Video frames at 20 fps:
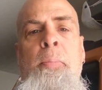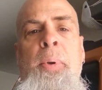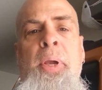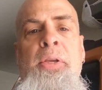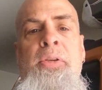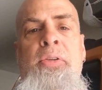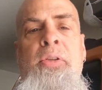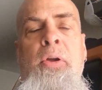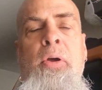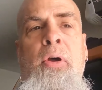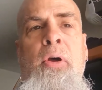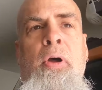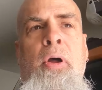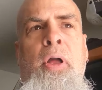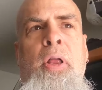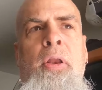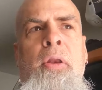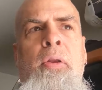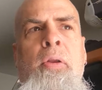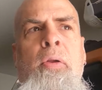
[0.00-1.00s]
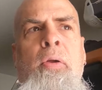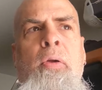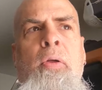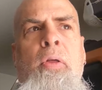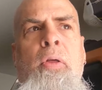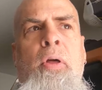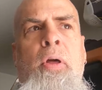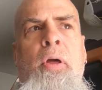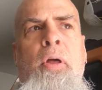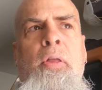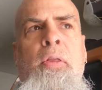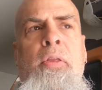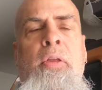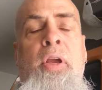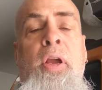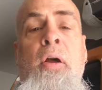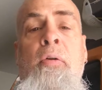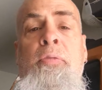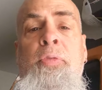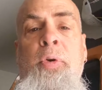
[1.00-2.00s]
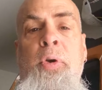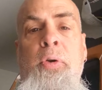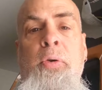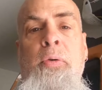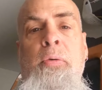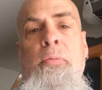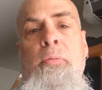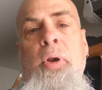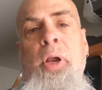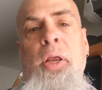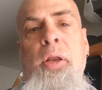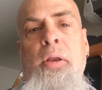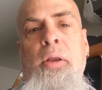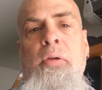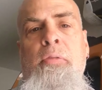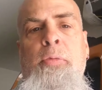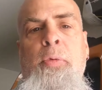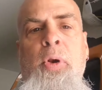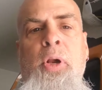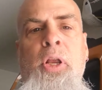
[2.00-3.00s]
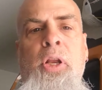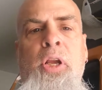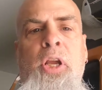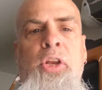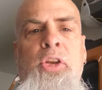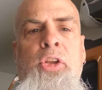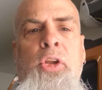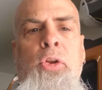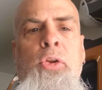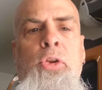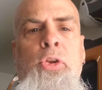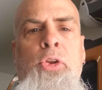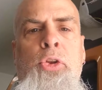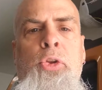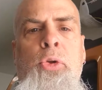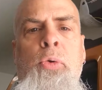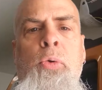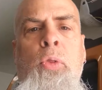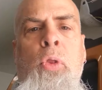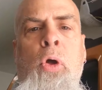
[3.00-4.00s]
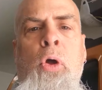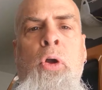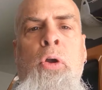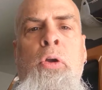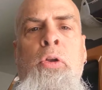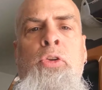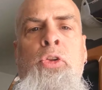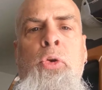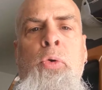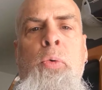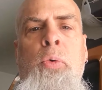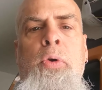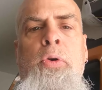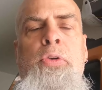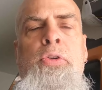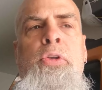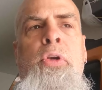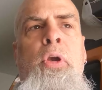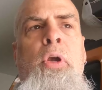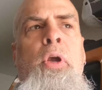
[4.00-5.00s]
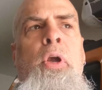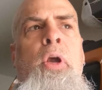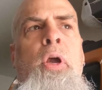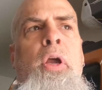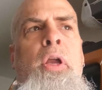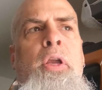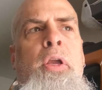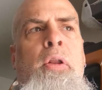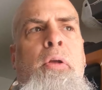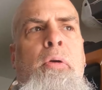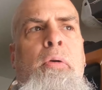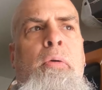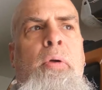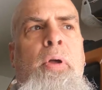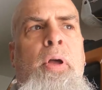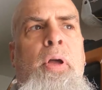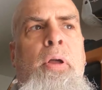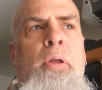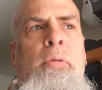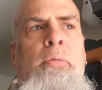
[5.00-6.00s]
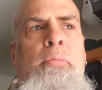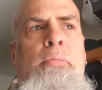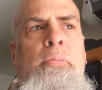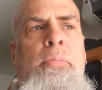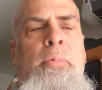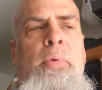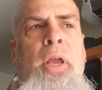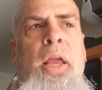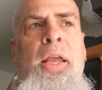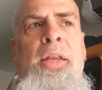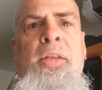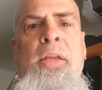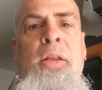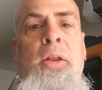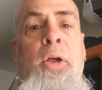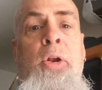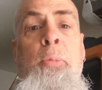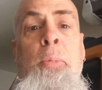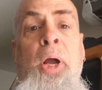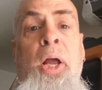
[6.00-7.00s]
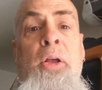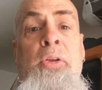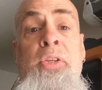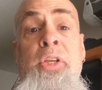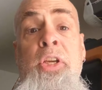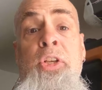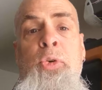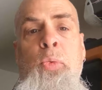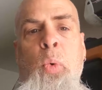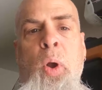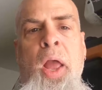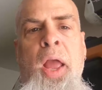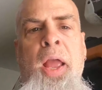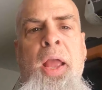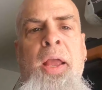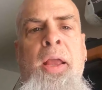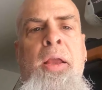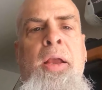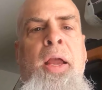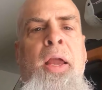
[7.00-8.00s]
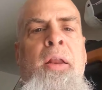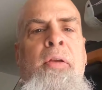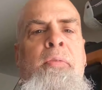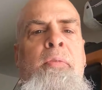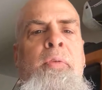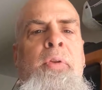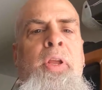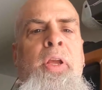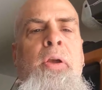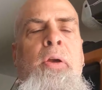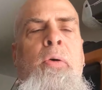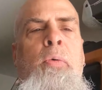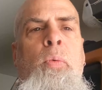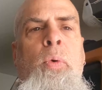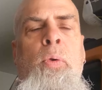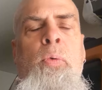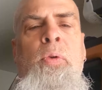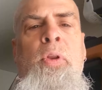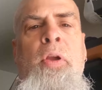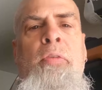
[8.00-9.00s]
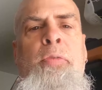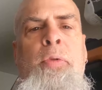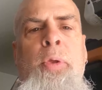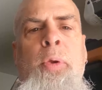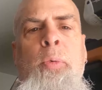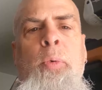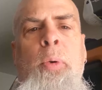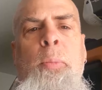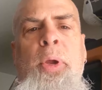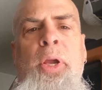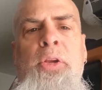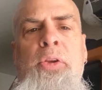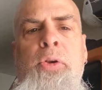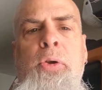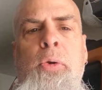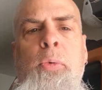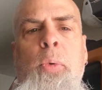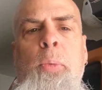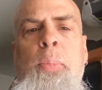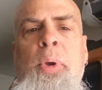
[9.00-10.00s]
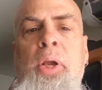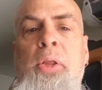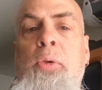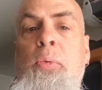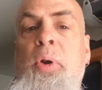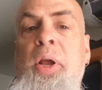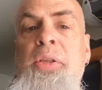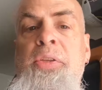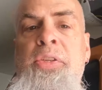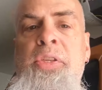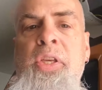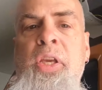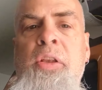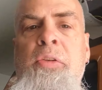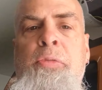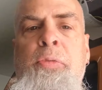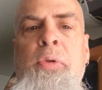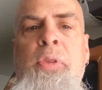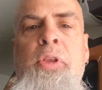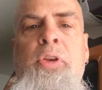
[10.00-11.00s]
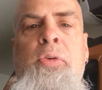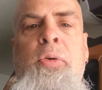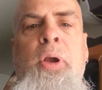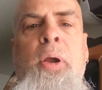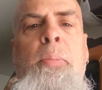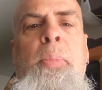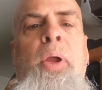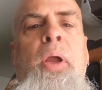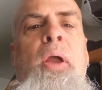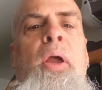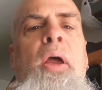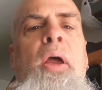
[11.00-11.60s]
based on the comfort, right? If we're going to continue to do long tours, 1,800 miles each way kind of a deal, we definitely want to make sure we pick the right seat for the trip.